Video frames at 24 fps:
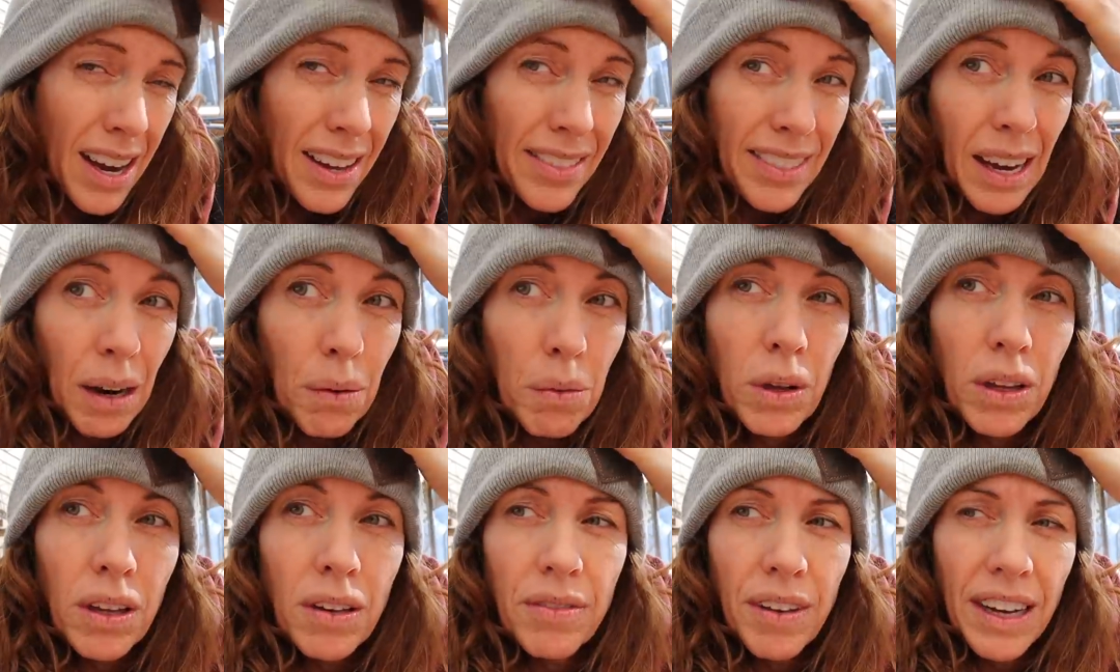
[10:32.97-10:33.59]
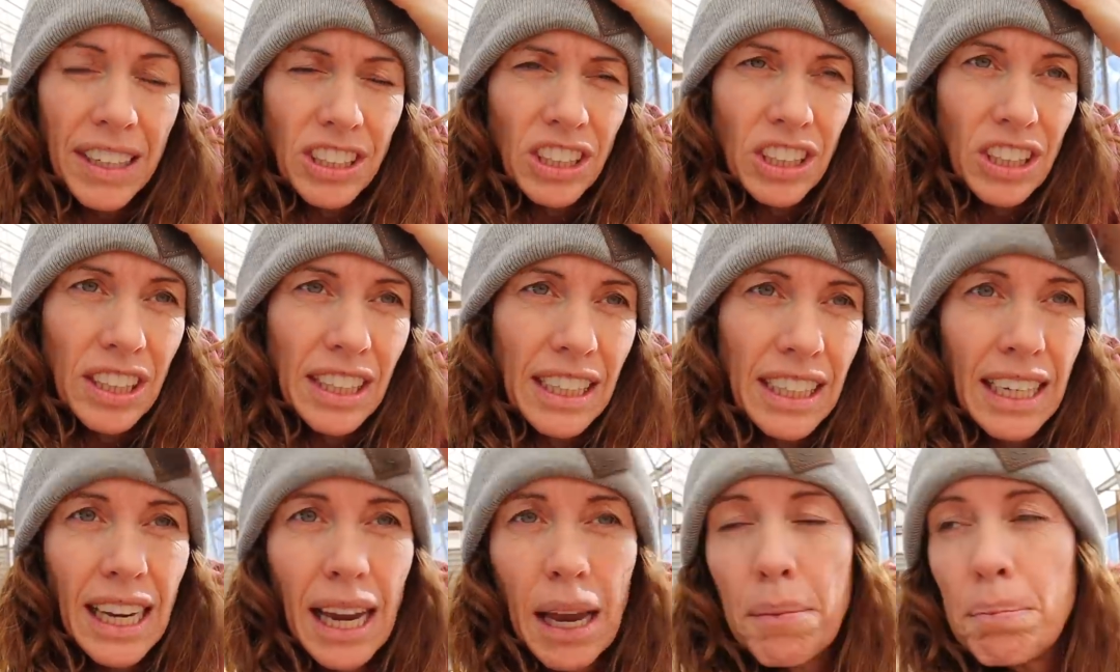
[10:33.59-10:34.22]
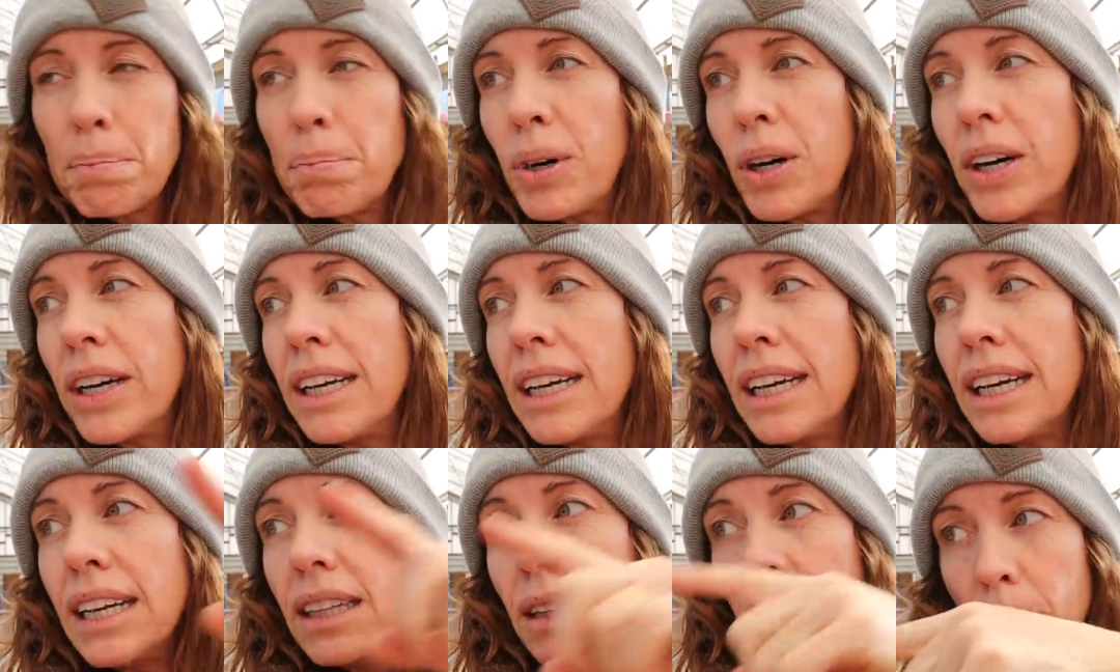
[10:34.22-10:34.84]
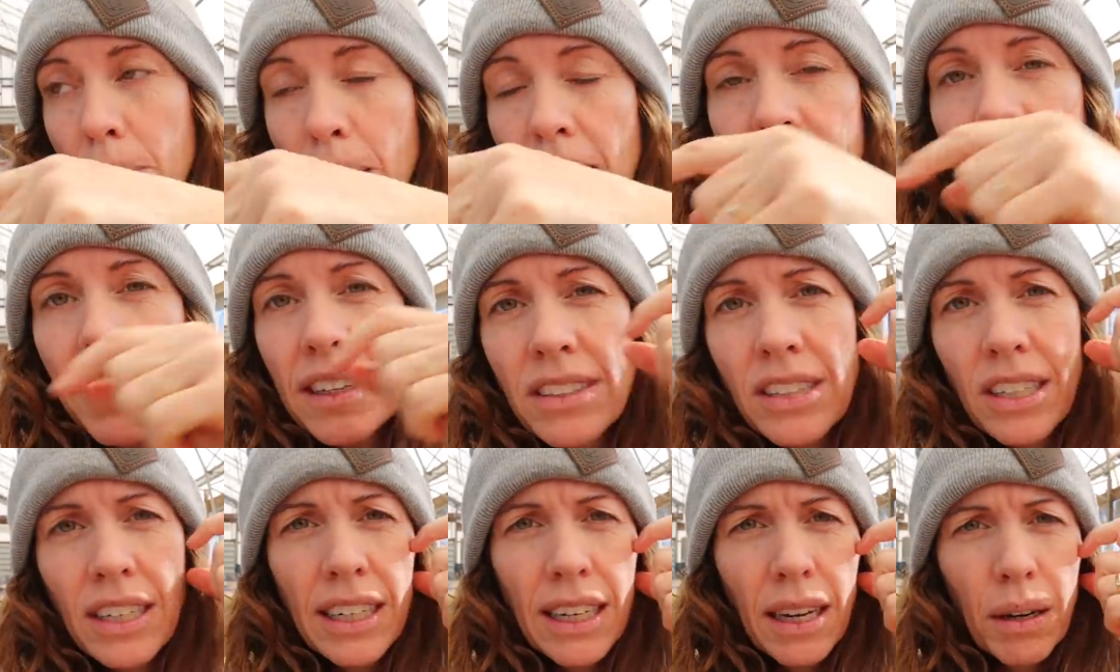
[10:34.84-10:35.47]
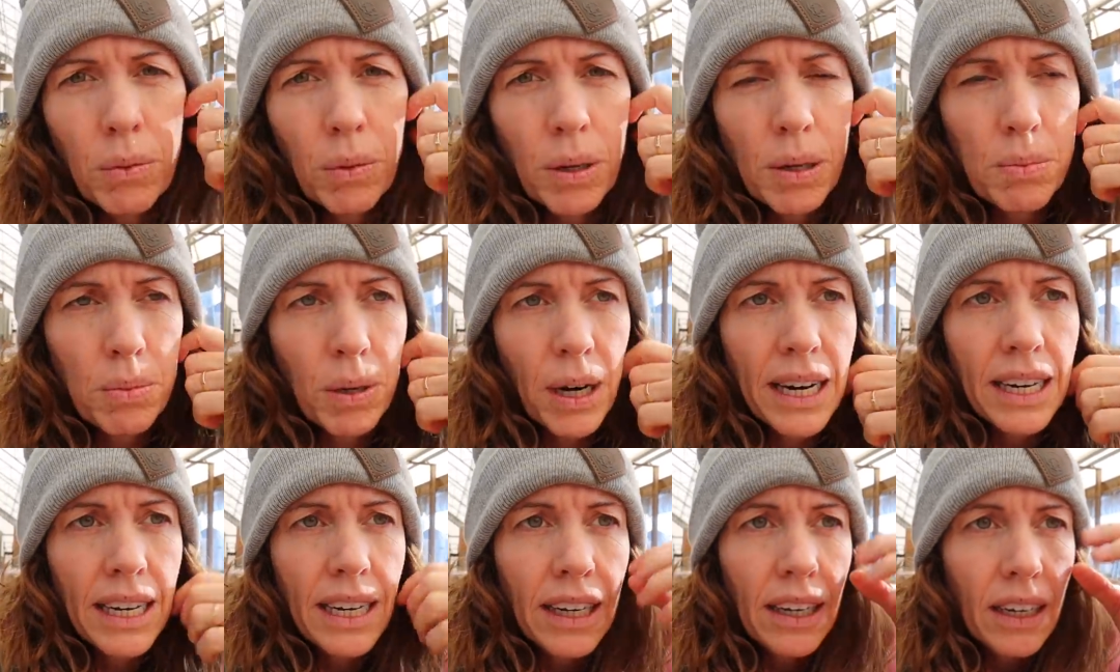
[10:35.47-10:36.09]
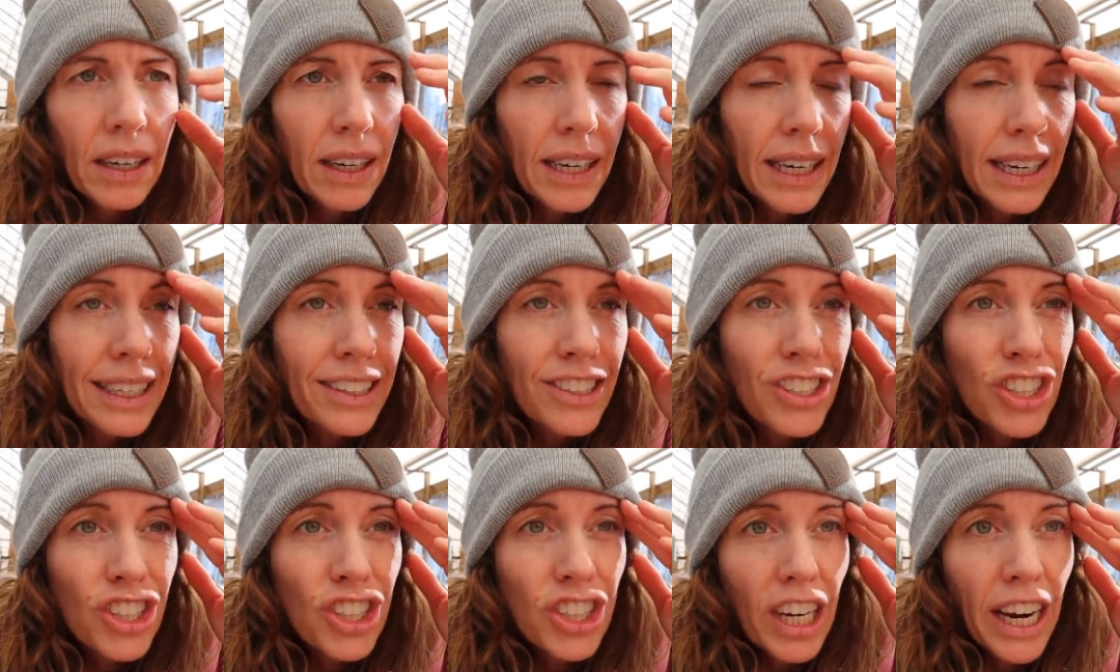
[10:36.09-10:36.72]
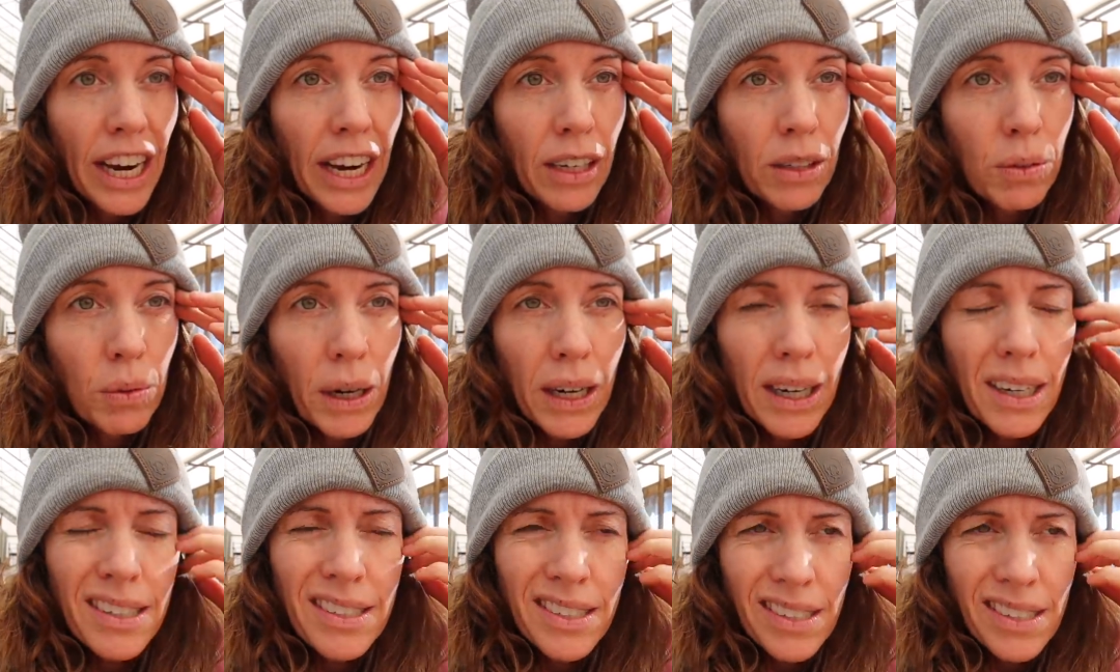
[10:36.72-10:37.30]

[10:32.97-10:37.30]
They will eventually get put in the pen that's gonna get rebred here in January.